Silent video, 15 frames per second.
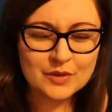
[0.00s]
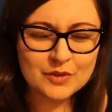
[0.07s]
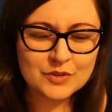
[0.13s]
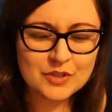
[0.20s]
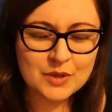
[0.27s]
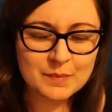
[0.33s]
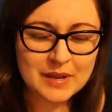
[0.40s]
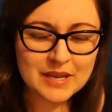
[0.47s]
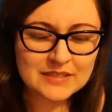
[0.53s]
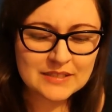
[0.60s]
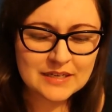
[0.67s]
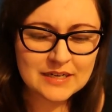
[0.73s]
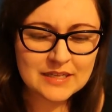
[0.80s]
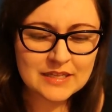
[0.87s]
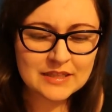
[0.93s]
So
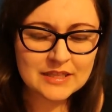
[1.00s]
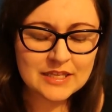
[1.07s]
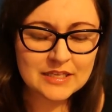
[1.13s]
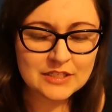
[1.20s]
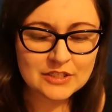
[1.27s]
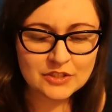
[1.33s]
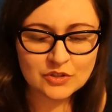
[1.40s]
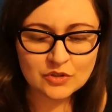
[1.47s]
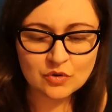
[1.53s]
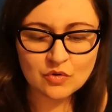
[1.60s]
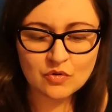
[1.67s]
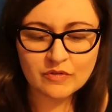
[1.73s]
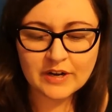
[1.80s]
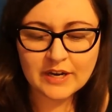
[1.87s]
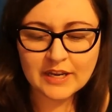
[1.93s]
basically, this
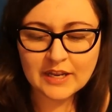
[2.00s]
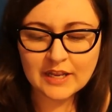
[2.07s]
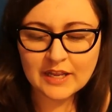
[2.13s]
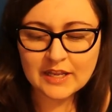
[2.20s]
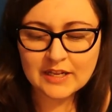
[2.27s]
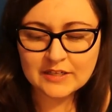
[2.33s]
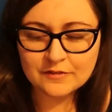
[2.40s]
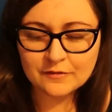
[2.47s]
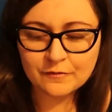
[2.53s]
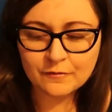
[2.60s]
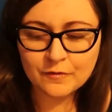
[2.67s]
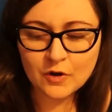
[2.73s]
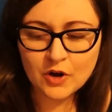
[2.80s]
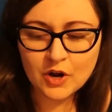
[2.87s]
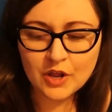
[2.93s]
story, it
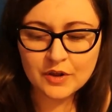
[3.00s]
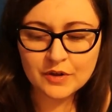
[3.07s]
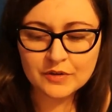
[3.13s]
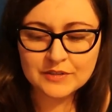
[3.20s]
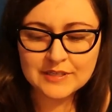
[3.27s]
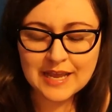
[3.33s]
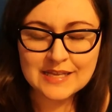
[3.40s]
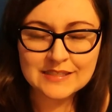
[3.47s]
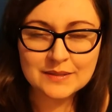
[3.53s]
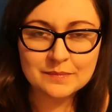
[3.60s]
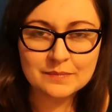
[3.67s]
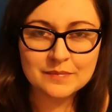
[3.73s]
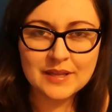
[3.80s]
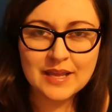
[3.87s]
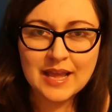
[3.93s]
has 2
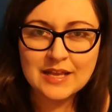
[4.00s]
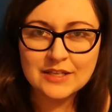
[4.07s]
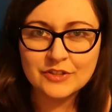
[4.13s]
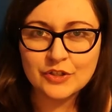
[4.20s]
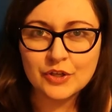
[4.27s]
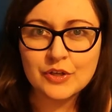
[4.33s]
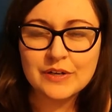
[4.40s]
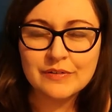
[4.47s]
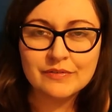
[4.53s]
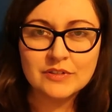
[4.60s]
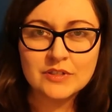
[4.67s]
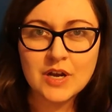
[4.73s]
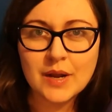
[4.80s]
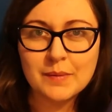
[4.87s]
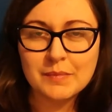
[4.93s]
different
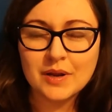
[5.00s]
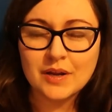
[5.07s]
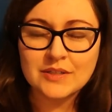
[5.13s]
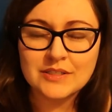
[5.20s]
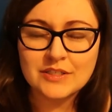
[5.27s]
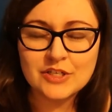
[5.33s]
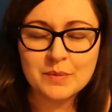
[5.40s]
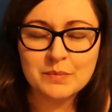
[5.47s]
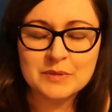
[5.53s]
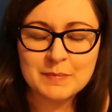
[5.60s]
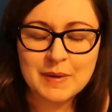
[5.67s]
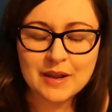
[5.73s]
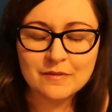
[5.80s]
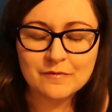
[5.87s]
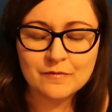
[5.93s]
timelines. It jumps
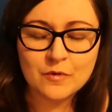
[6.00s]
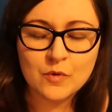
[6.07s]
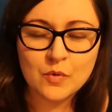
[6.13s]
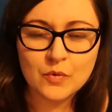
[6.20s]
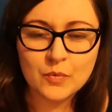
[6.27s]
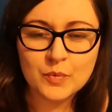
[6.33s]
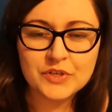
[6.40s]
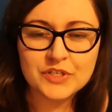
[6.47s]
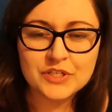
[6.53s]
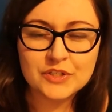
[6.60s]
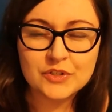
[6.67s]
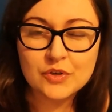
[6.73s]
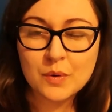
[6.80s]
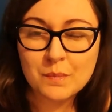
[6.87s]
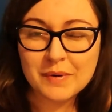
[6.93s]
back and forth, which is
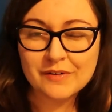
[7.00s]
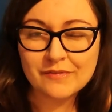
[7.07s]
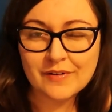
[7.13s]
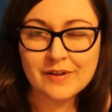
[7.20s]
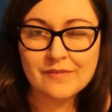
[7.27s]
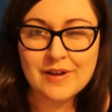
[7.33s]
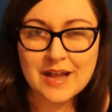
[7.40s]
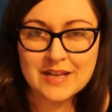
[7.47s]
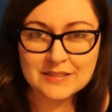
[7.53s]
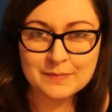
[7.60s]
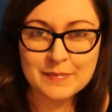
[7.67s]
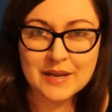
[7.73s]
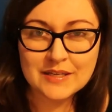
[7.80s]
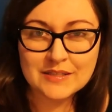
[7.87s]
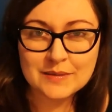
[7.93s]
not my favourite
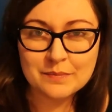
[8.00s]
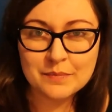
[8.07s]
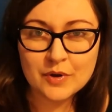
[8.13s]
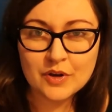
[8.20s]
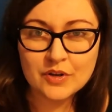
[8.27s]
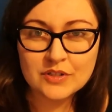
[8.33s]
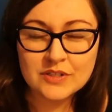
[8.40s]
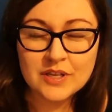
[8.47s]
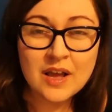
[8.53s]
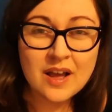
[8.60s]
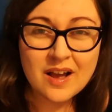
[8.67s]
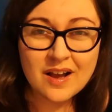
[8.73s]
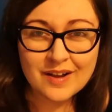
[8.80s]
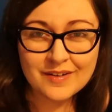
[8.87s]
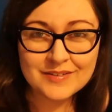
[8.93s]
aspects in books.
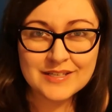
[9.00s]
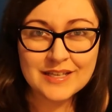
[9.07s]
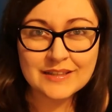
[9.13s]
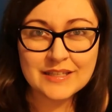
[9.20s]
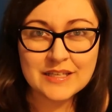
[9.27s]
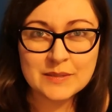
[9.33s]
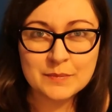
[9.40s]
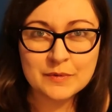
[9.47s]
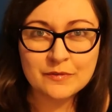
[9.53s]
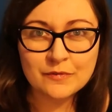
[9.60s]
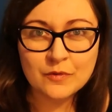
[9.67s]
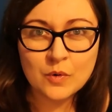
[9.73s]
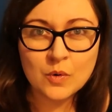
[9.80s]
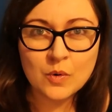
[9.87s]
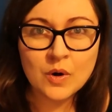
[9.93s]
I've said this
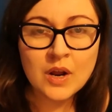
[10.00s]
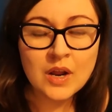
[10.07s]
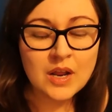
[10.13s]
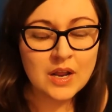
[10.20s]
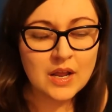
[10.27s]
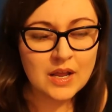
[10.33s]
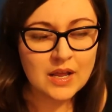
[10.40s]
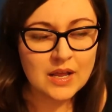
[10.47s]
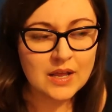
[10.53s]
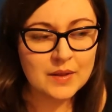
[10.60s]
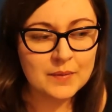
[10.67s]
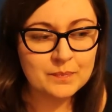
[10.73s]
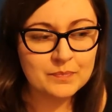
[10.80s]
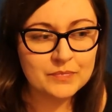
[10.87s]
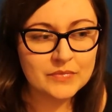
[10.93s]
before.
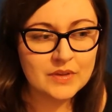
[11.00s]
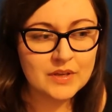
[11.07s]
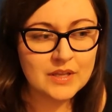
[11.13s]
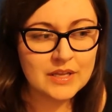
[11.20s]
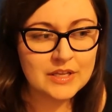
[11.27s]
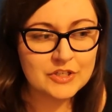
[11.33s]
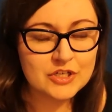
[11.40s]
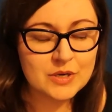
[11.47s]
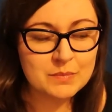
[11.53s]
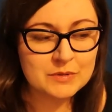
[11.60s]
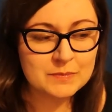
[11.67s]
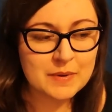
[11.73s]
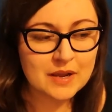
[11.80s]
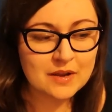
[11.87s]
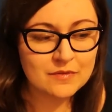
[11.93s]
It jumps
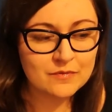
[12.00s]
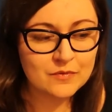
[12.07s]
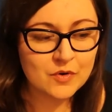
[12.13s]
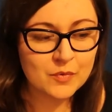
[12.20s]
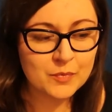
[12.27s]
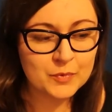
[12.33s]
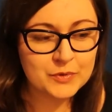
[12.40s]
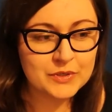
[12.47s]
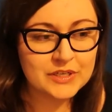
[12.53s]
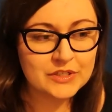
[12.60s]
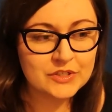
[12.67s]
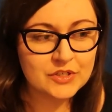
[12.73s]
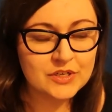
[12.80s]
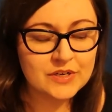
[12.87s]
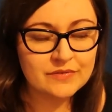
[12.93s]
back and forth
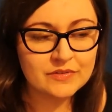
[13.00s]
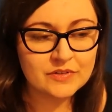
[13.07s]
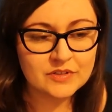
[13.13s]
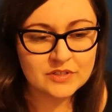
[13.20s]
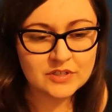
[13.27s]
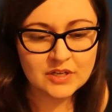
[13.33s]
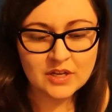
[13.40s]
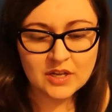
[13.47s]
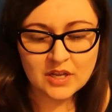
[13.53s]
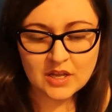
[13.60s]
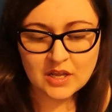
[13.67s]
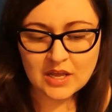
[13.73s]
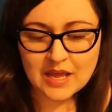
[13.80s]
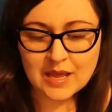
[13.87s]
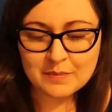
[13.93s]
between 2 different
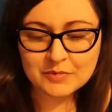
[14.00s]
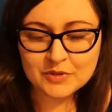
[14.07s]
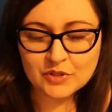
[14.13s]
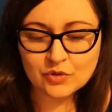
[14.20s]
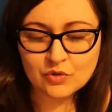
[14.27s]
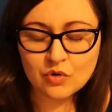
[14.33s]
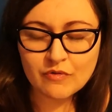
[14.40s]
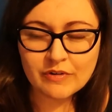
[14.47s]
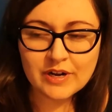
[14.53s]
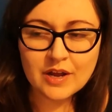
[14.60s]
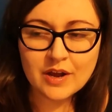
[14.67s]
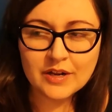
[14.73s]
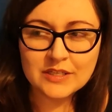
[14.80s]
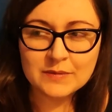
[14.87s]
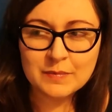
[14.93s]

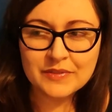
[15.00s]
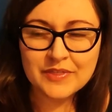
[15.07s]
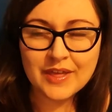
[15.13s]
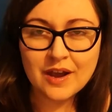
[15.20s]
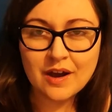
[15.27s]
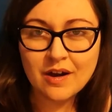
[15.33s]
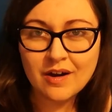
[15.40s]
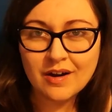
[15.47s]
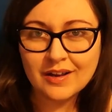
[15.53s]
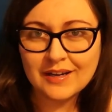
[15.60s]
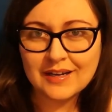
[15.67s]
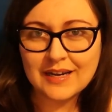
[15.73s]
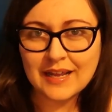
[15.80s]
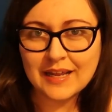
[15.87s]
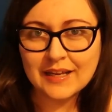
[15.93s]
storylines, but they are
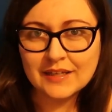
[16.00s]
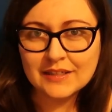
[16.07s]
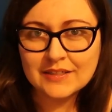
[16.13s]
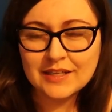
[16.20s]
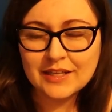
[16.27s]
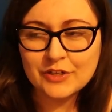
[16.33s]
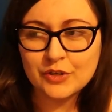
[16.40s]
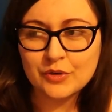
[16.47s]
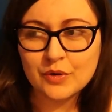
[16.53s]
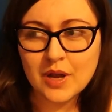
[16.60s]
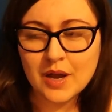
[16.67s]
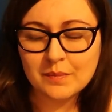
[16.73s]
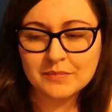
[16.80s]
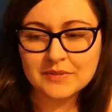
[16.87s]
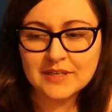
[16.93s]
linked. They do
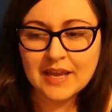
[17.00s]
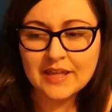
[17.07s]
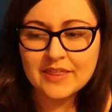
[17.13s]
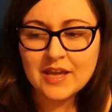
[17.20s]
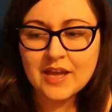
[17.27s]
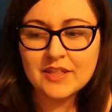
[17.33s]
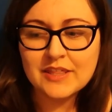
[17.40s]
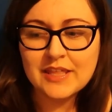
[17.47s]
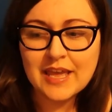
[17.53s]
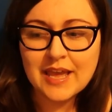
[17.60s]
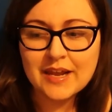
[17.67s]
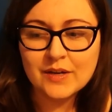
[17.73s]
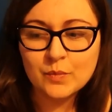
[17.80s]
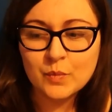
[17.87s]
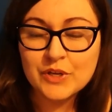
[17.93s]
come together at the
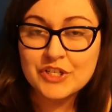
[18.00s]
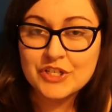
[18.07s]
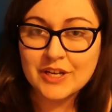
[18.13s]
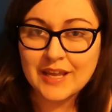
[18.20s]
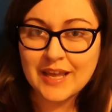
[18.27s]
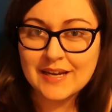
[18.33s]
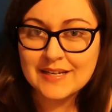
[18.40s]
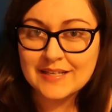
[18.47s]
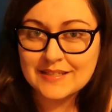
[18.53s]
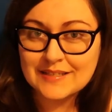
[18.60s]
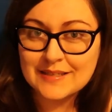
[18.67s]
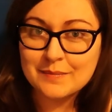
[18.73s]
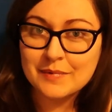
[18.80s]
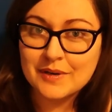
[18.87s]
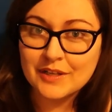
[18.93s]
end, which again is
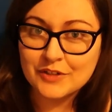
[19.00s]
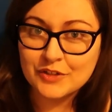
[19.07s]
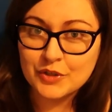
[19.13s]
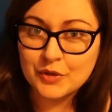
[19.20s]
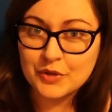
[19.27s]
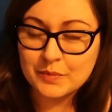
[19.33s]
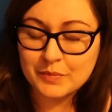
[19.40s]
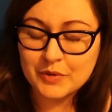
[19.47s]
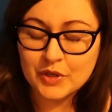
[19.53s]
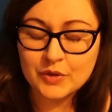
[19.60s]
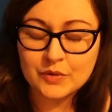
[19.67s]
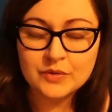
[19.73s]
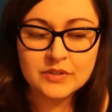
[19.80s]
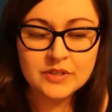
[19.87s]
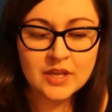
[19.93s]
similar to The
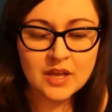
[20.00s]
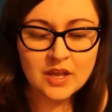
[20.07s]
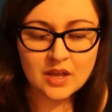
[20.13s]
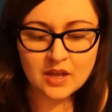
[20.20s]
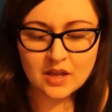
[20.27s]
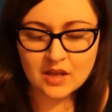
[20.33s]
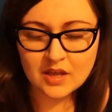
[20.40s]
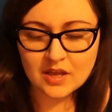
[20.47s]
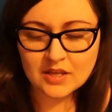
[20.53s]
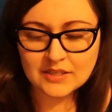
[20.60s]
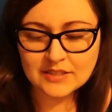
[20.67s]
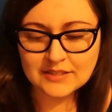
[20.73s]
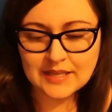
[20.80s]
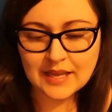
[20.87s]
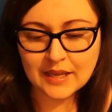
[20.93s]
Muse, her
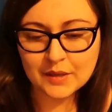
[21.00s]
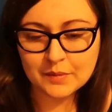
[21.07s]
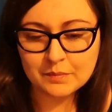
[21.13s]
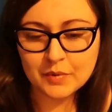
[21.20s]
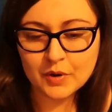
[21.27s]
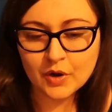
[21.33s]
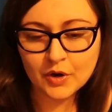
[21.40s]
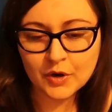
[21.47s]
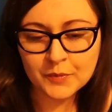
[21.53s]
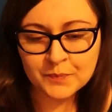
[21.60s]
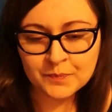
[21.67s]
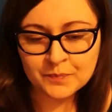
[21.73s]
second book.